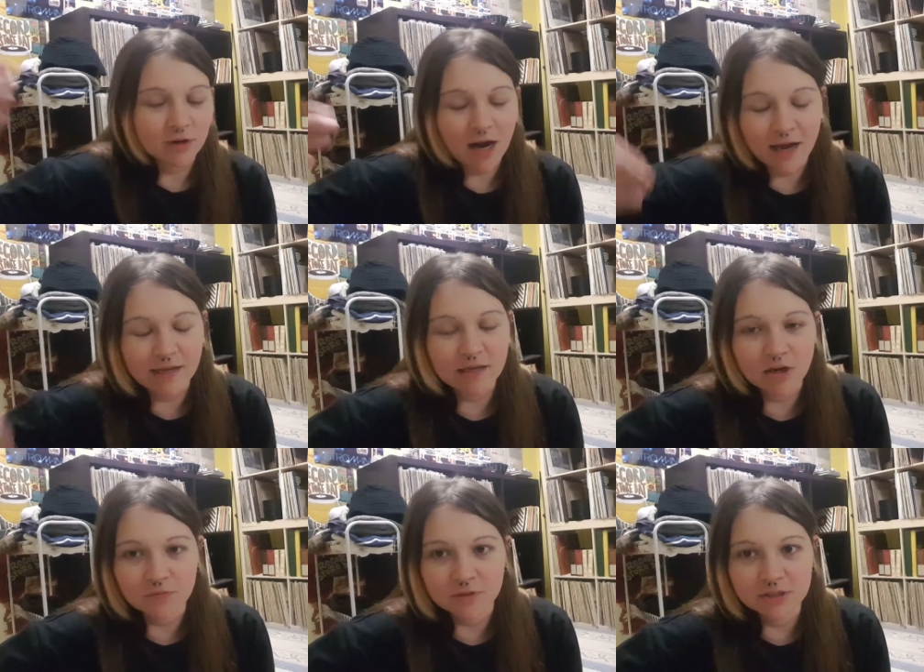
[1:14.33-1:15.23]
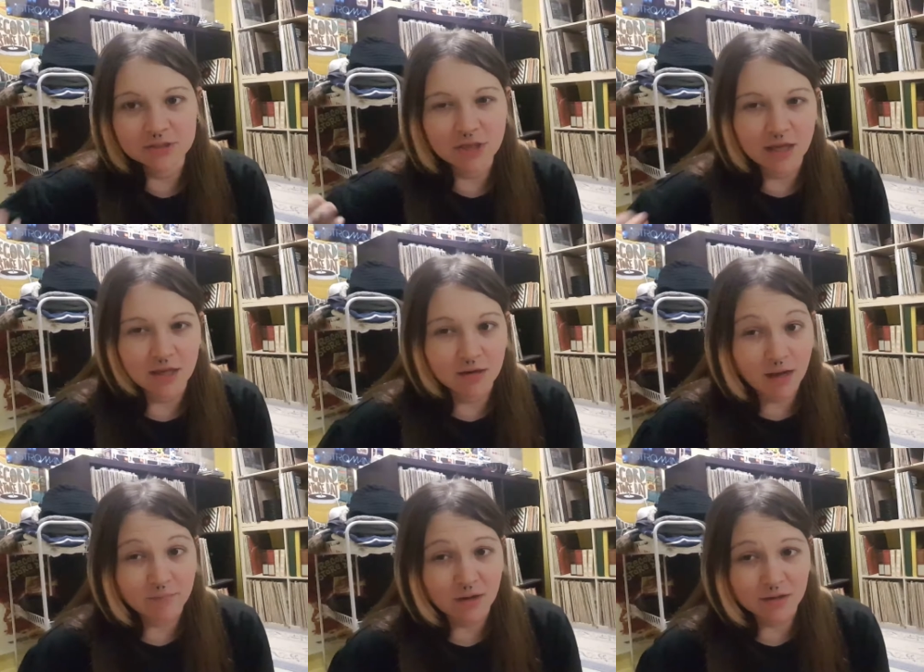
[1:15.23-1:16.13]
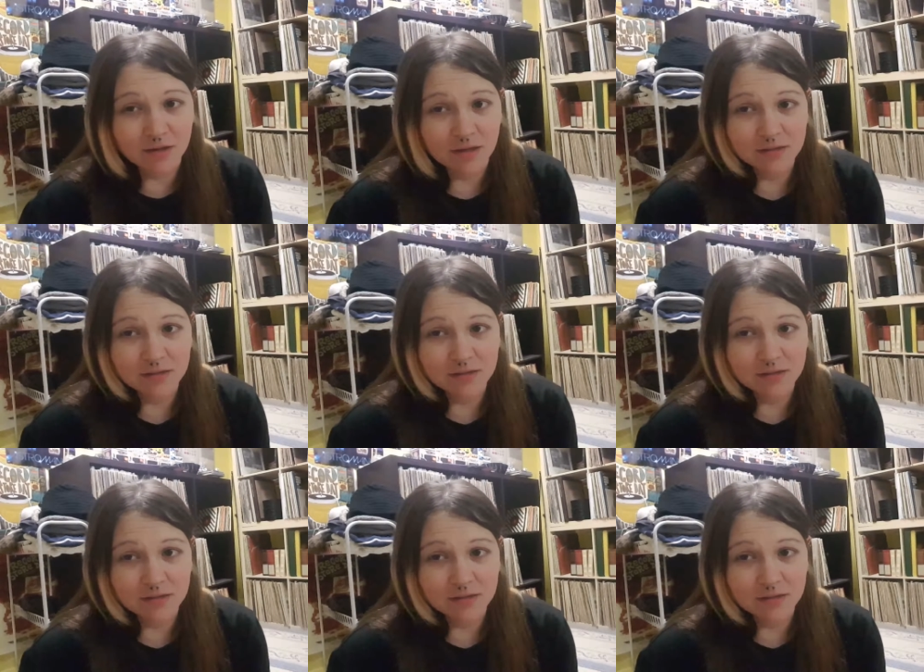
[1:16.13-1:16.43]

where I cannot reach and I'm not going to